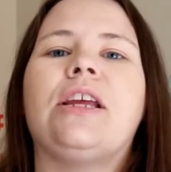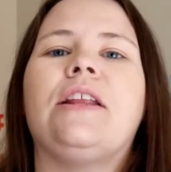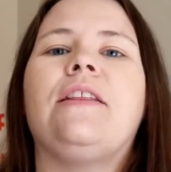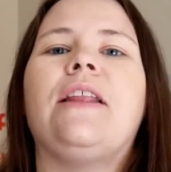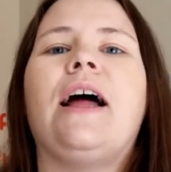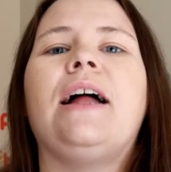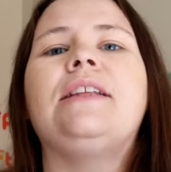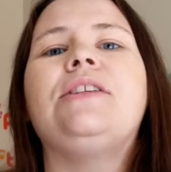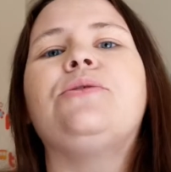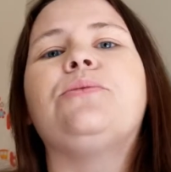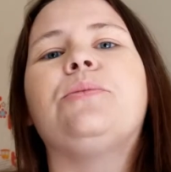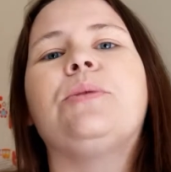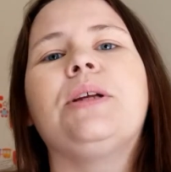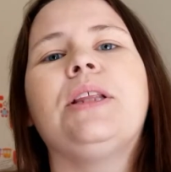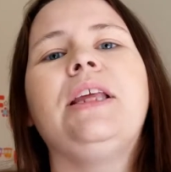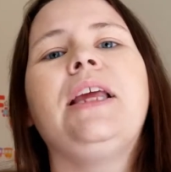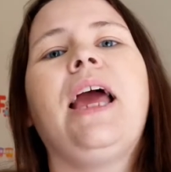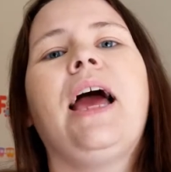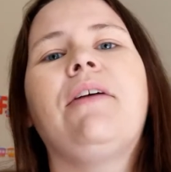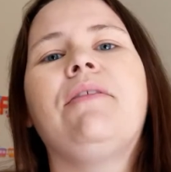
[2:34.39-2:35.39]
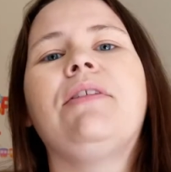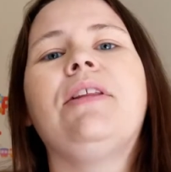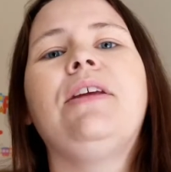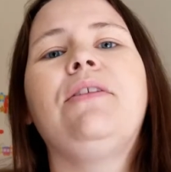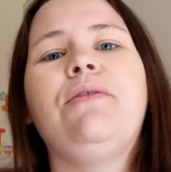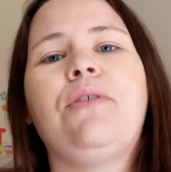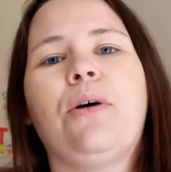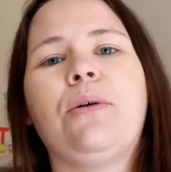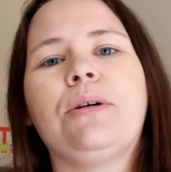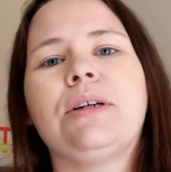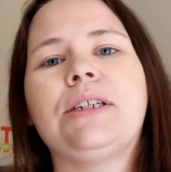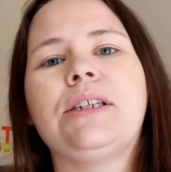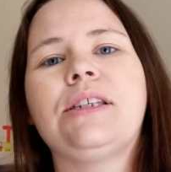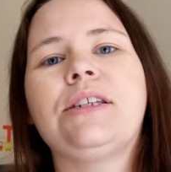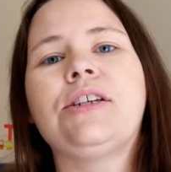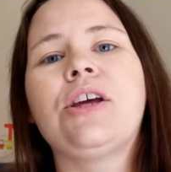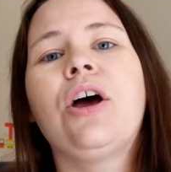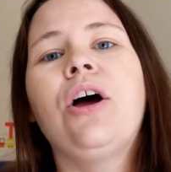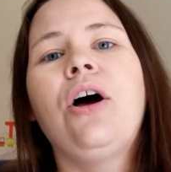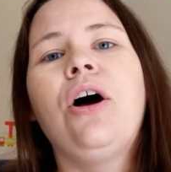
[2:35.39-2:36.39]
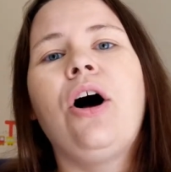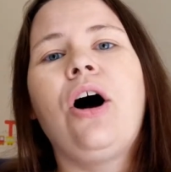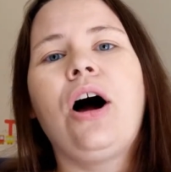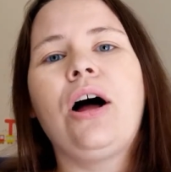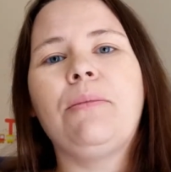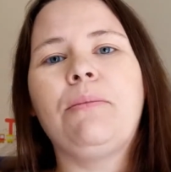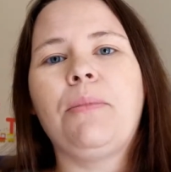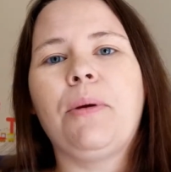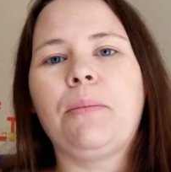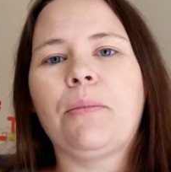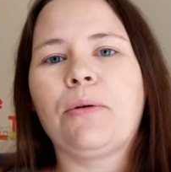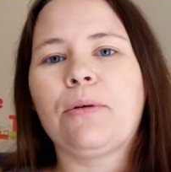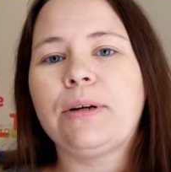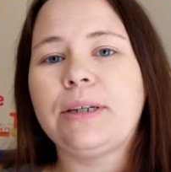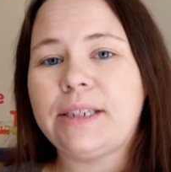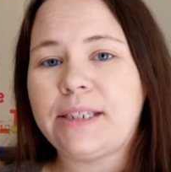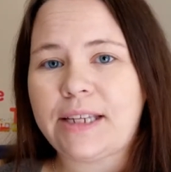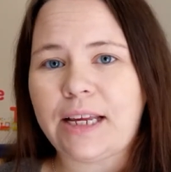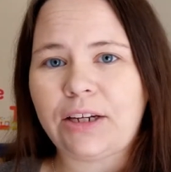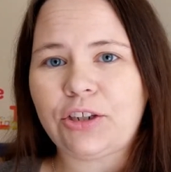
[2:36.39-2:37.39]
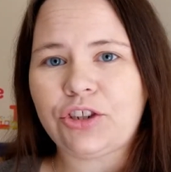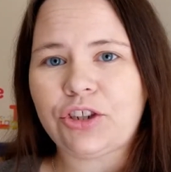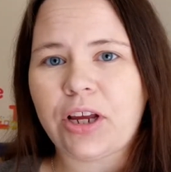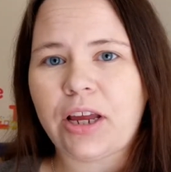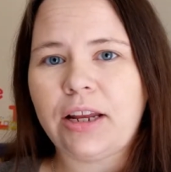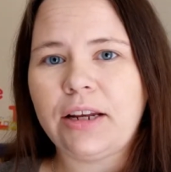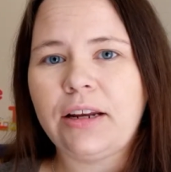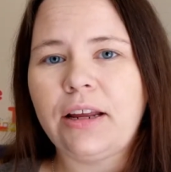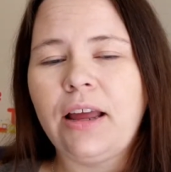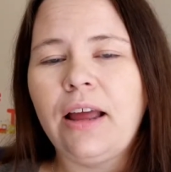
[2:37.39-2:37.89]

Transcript: and that's really heavily focused on memorization.